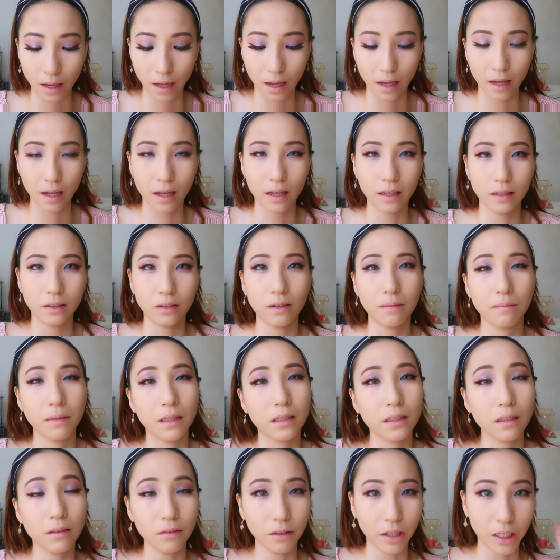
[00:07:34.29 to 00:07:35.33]
and so it
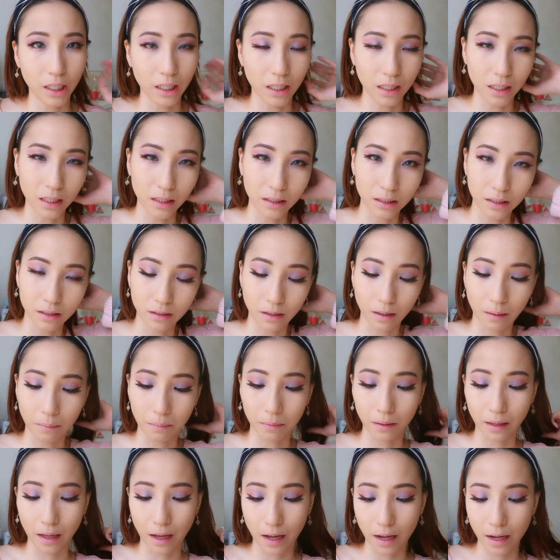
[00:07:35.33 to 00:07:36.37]
makes it very easy to
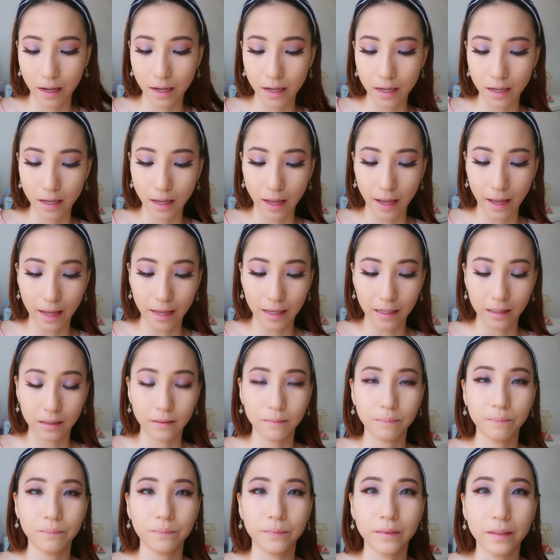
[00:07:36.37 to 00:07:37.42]
apply, and
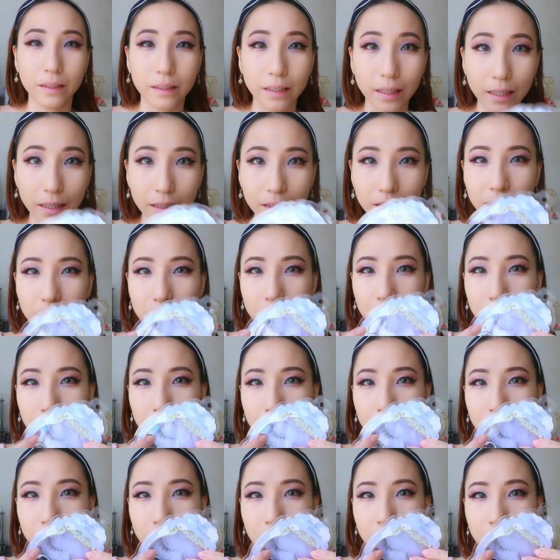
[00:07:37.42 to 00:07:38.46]
this
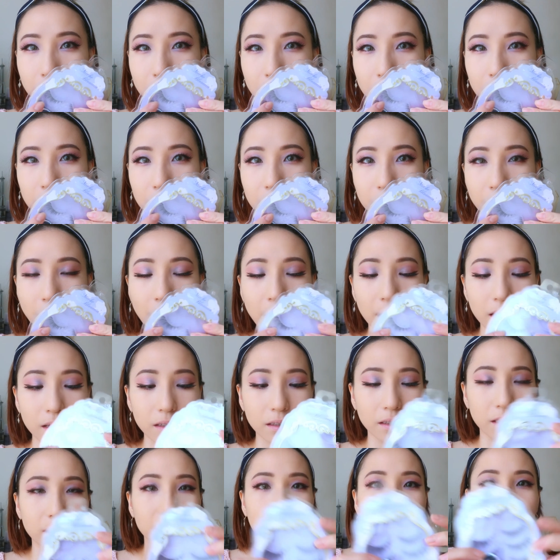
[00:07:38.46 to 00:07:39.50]
particular
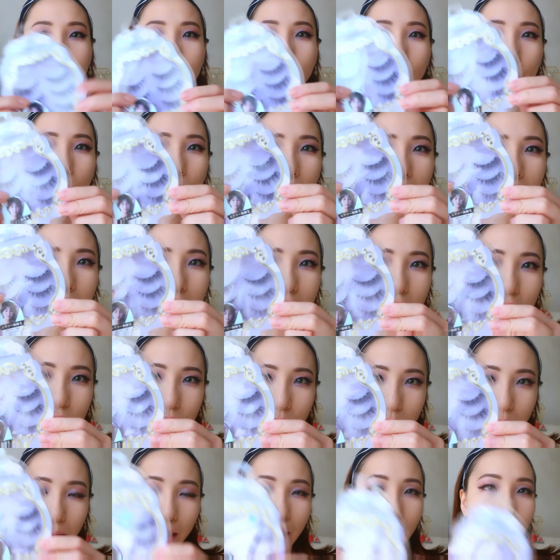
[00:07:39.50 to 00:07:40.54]
style, it's quite
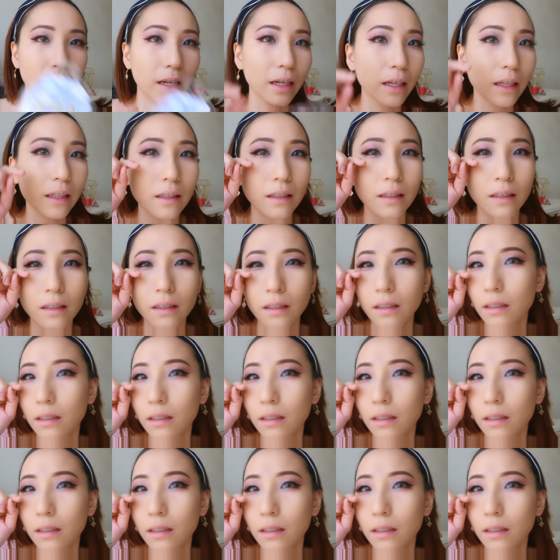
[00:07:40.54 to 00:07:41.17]
dramatic.